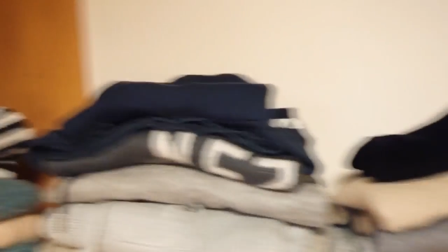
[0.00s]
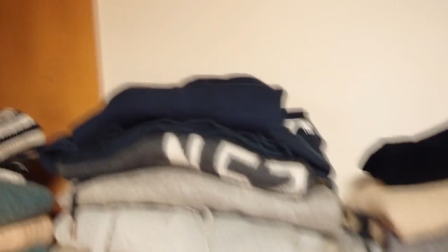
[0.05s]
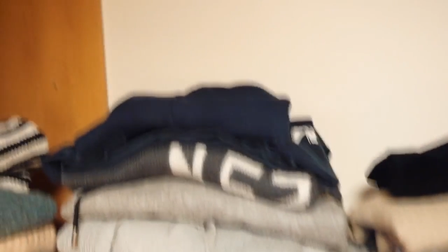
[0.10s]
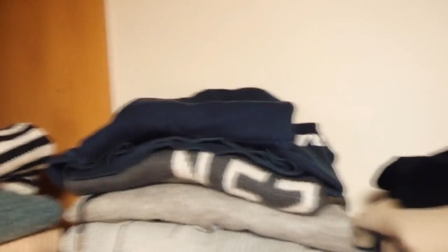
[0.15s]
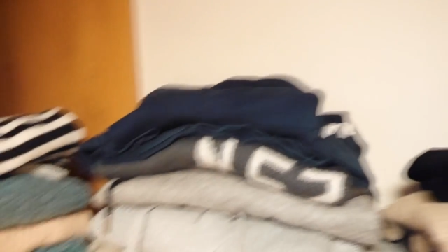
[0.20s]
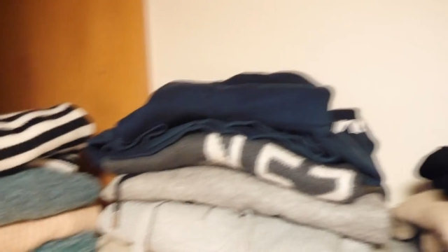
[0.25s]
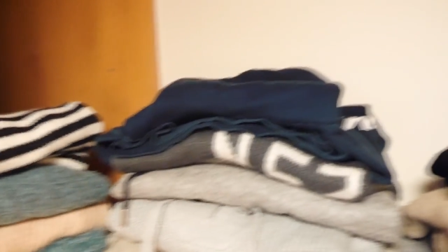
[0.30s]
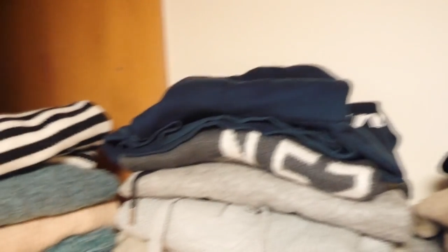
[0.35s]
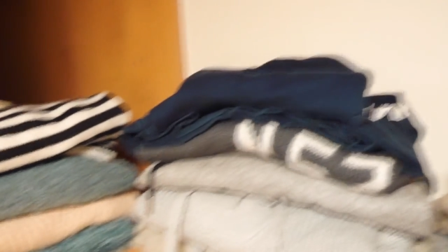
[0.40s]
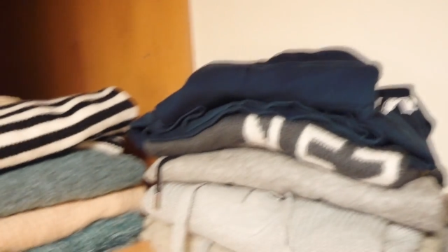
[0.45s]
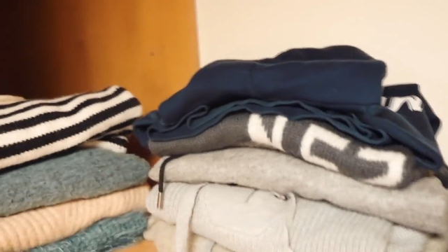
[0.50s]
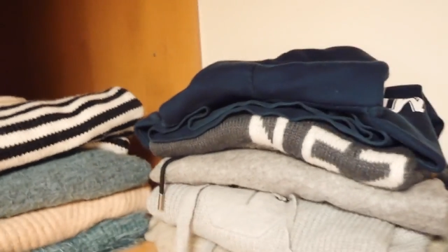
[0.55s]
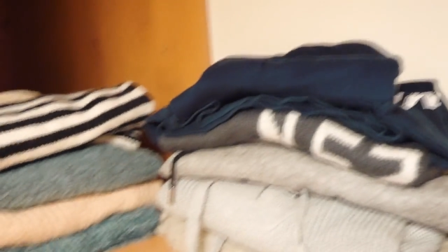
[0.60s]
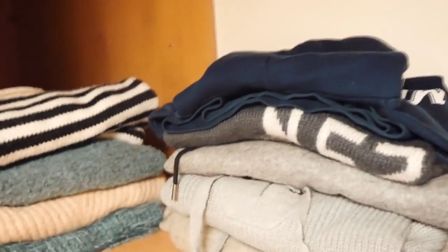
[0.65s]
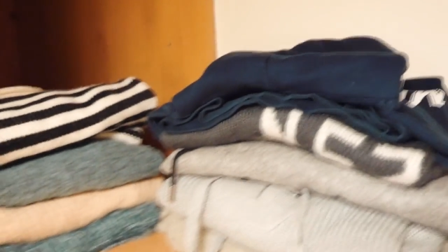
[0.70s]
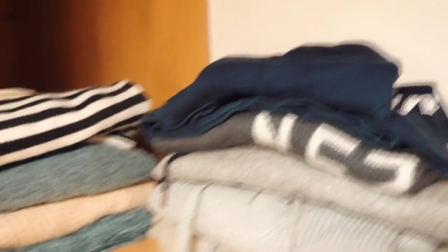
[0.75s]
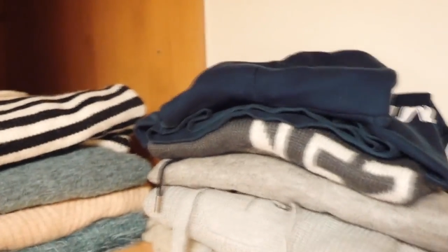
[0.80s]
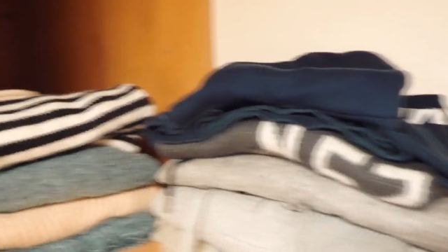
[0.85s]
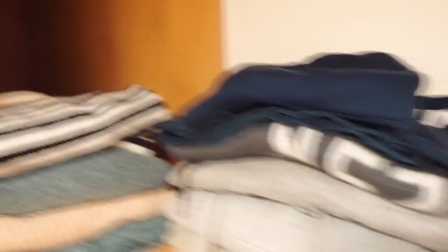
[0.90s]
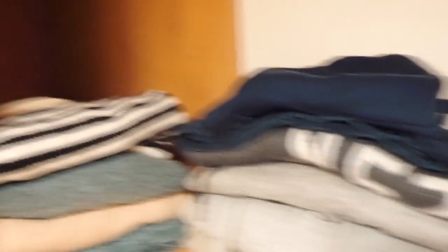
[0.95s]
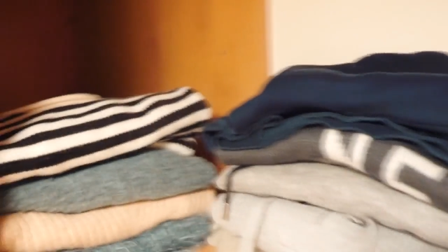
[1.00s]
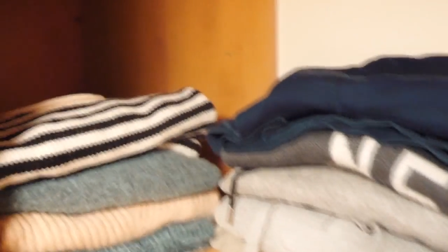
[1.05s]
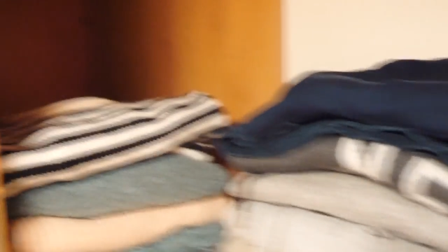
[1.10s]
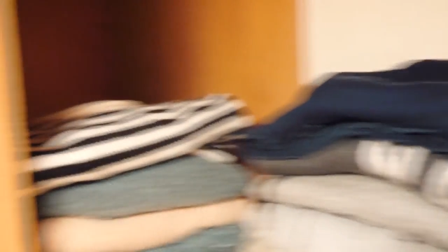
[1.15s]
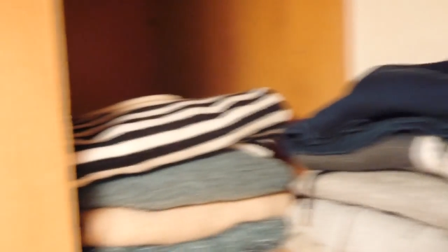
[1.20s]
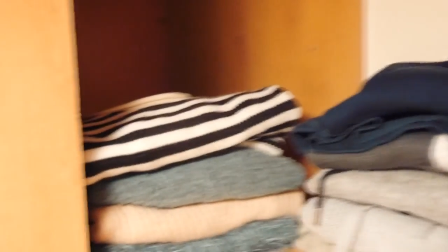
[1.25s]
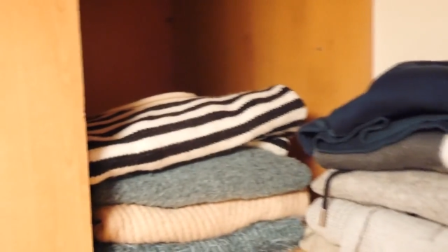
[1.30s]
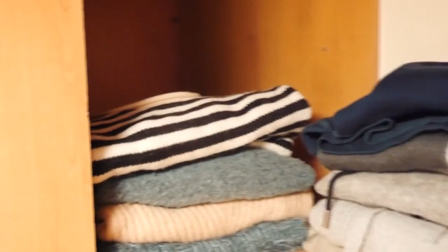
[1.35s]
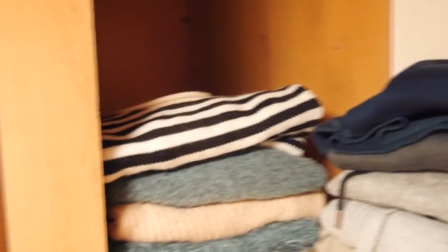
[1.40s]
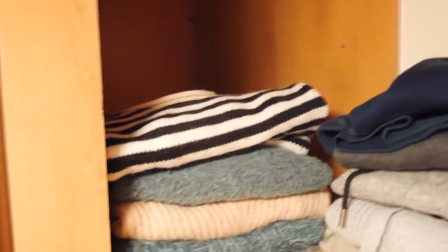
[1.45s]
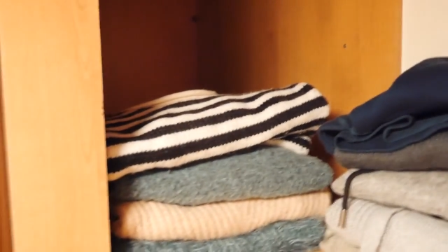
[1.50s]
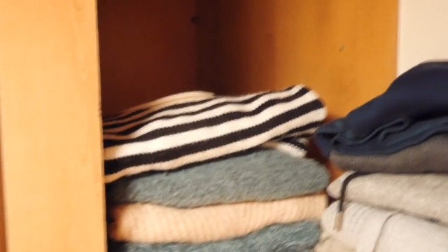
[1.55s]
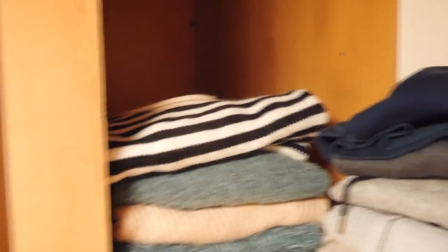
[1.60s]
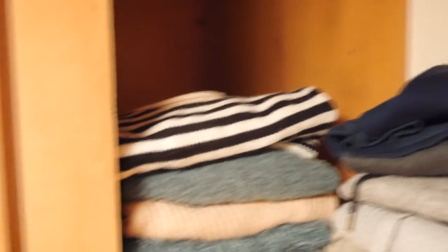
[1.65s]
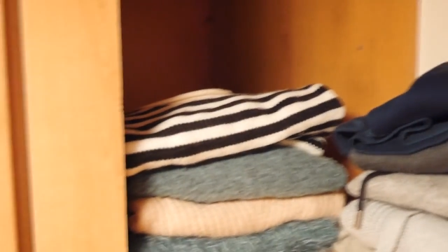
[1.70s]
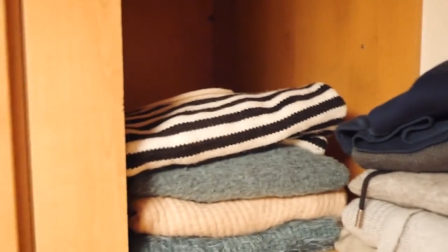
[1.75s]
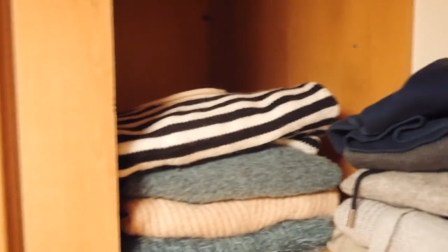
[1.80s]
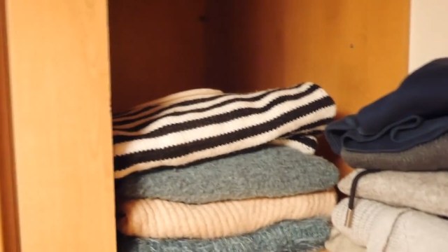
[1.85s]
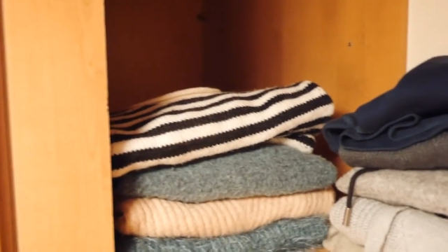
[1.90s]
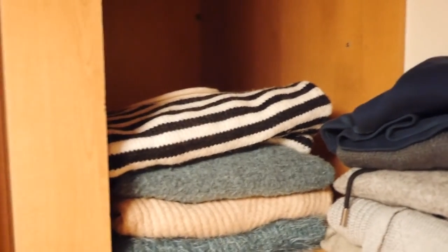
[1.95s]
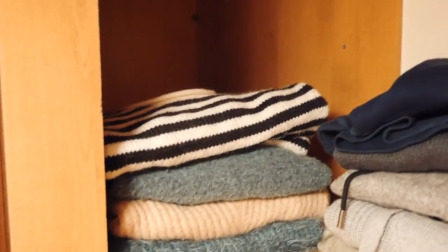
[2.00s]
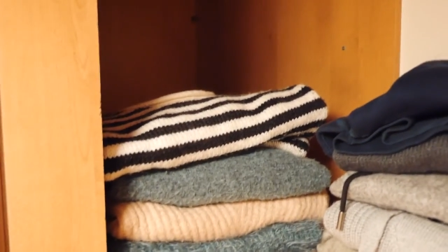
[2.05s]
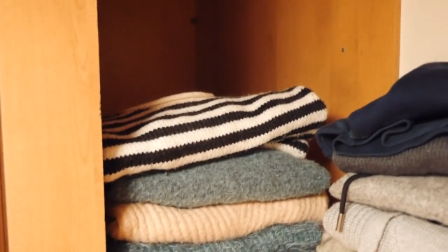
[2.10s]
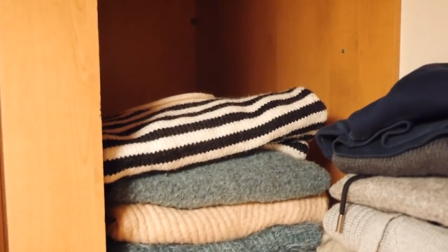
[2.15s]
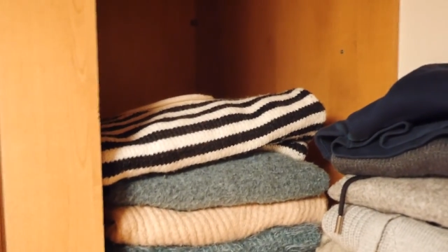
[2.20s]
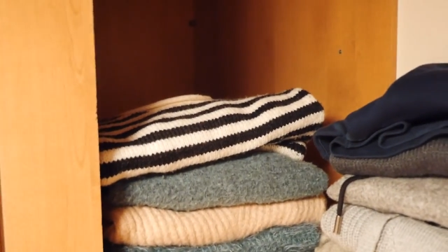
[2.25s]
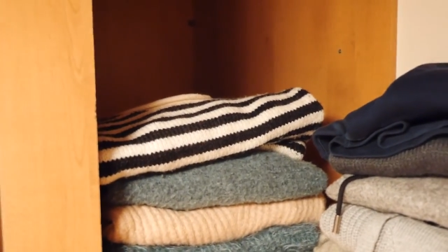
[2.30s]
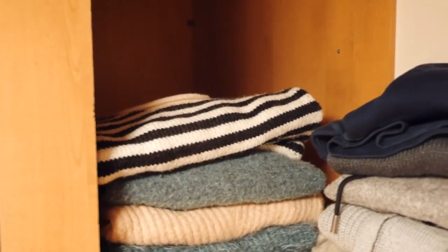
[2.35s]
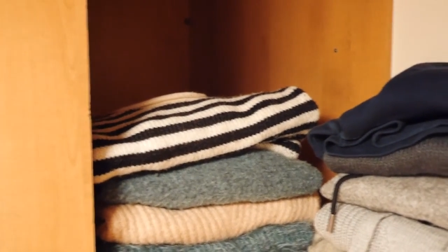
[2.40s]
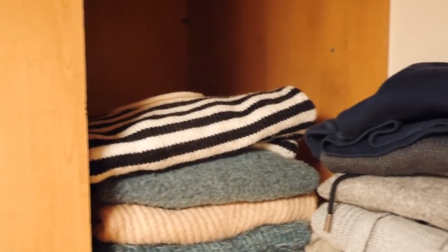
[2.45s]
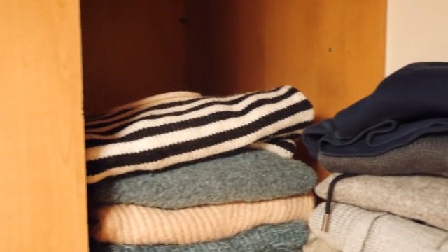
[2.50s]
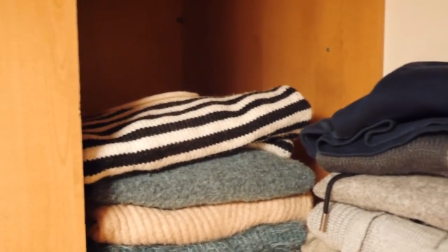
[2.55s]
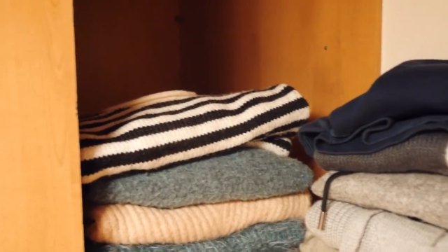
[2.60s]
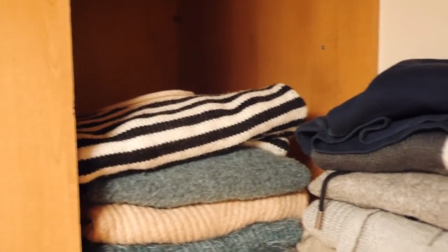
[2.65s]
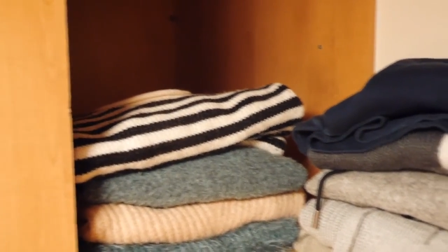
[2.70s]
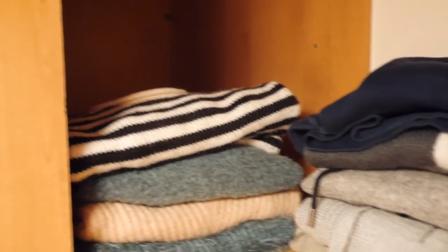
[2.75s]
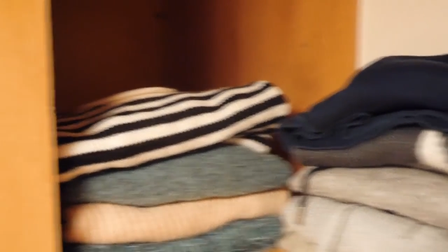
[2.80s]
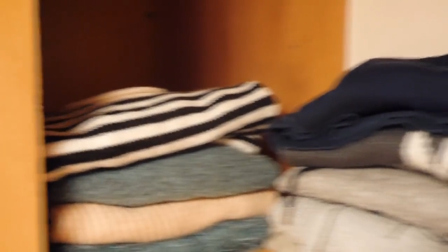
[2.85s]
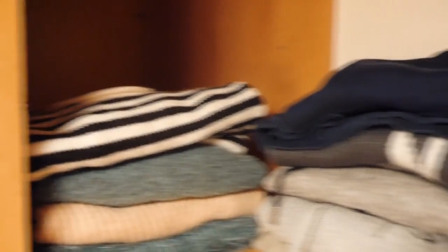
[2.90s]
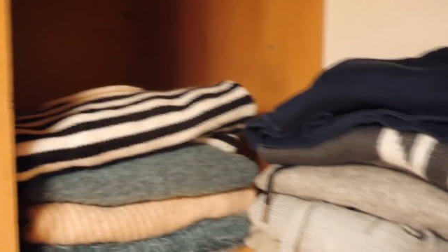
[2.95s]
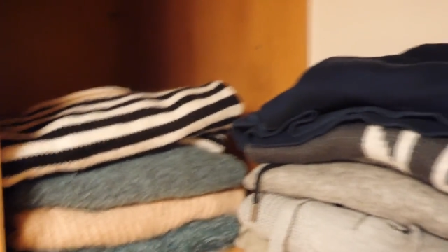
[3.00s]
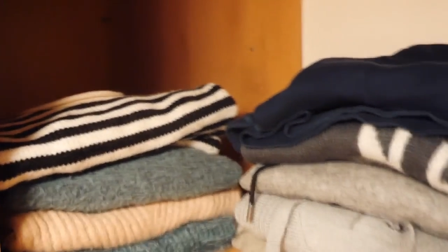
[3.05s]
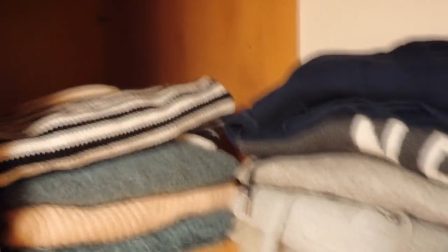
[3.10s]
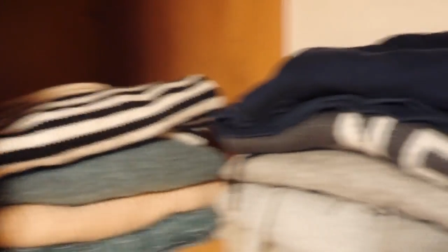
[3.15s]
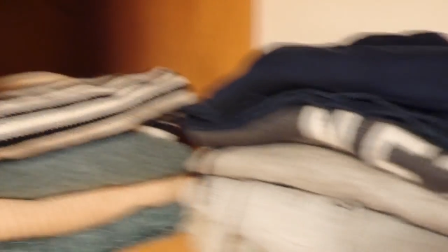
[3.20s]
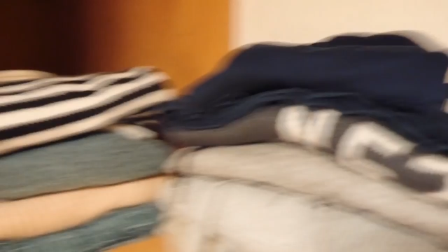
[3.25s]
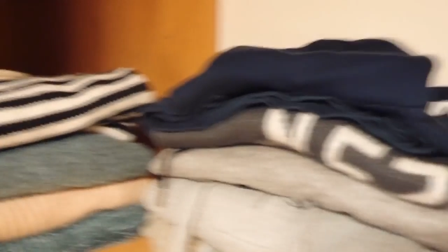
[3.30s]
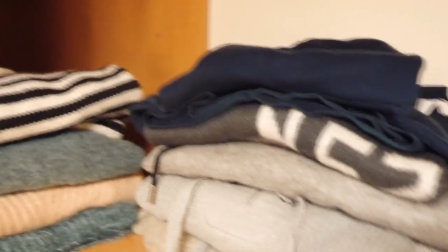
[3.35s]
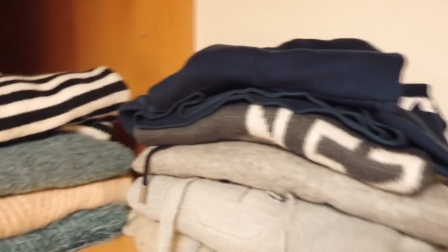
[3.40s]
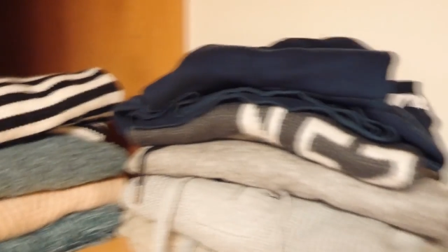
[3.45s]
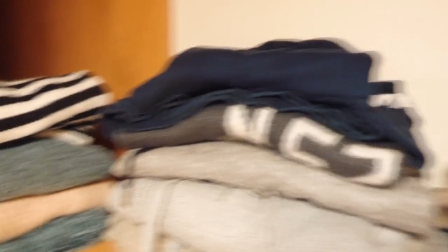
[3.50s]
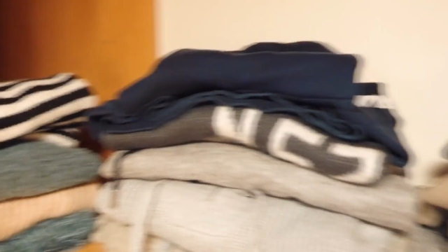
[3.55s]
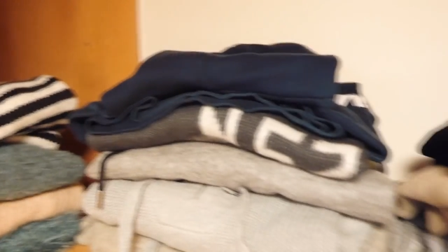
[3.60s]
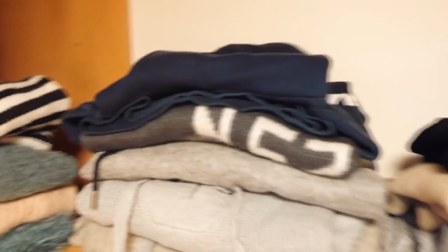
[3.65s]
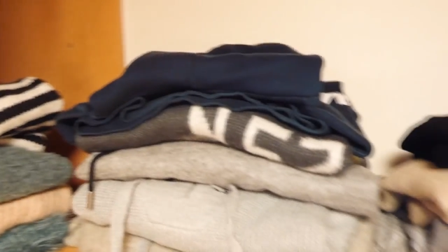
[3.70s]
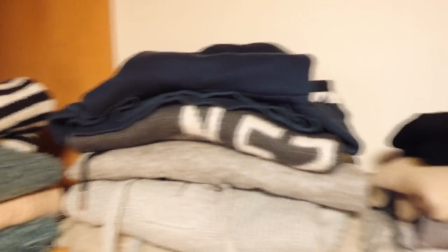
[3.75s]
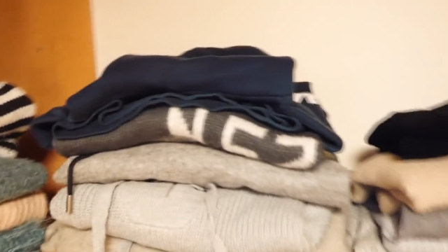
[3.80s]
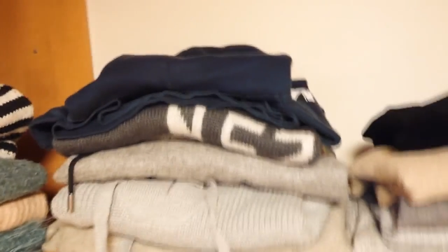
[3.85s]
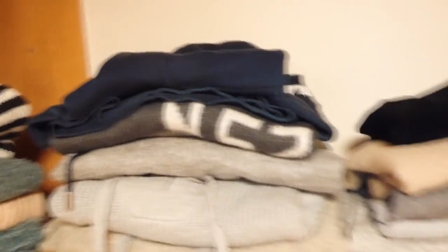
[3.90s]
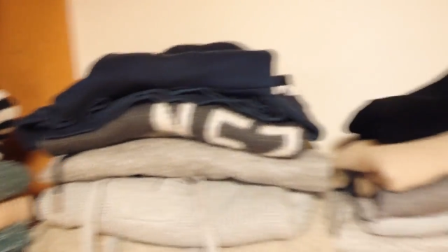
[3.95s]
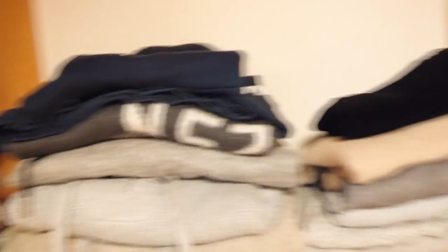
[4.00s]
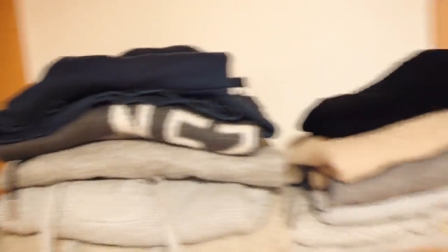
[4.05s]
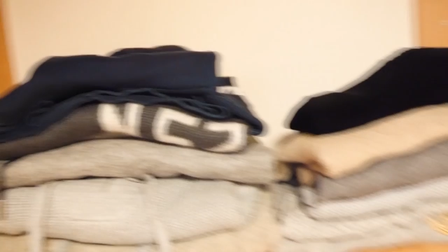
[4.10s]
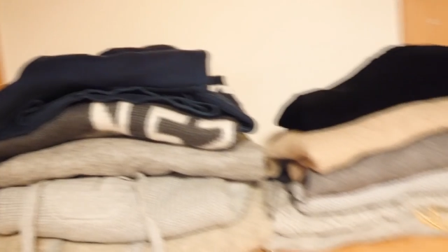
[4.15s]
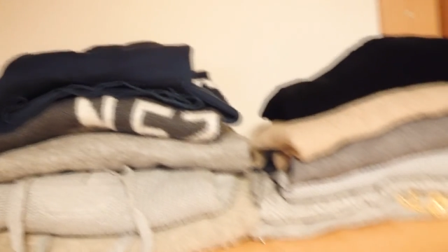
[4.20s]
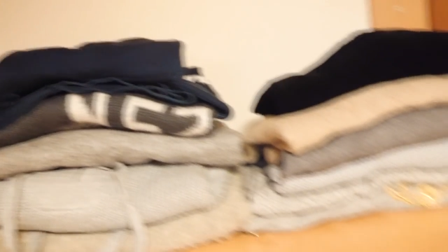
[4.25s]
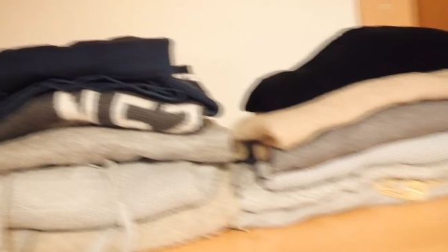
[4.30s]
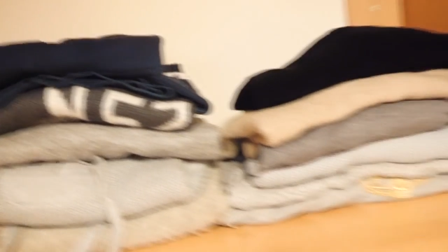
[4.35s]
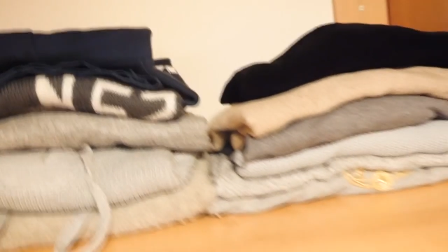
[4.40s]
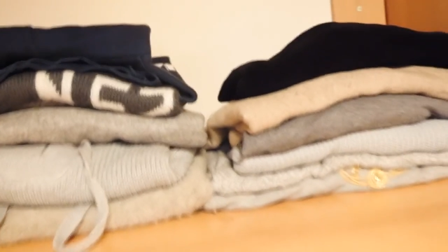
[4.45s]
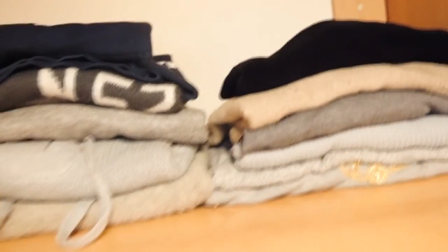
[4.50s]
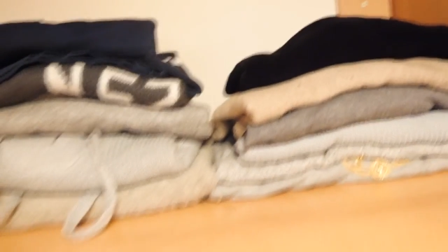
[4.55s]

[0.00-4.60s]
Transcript: [unreadable: no face in view]